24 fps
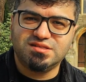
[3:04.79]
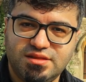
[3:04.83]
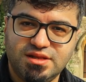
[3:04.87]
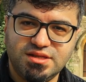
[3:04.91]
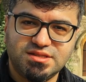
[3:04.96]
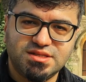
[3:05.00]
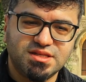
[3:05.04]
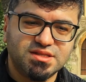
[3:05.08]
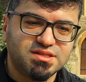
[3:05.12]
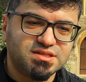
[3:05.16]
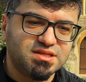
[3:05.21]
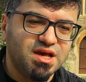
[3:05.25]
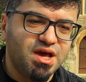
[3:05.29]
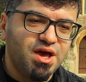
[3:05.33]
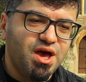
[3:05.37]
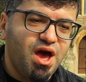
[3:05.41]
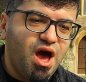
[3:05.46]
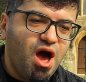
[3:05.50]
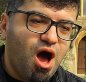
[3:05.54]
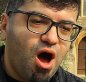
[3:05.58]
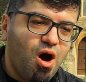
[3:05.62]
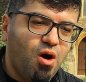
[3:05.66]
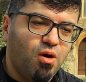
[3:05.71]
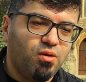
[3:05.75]
This is
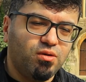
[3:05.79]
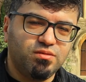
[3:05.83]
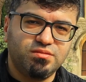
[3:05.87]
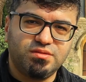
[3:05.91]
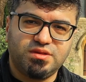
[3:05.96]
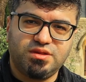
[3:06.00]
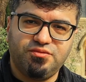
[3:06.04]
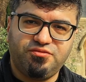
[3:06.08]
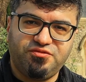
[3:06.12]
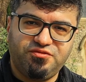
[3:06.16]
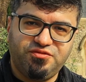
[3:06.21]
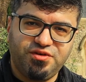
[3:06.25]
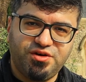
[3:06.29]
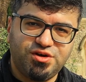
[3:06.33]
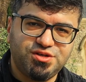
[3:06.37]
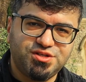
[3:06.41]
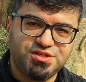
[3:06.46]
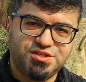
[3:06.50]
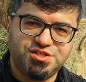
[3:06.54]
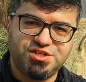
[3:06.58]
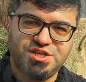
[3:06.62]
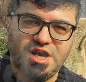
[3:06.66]
how the first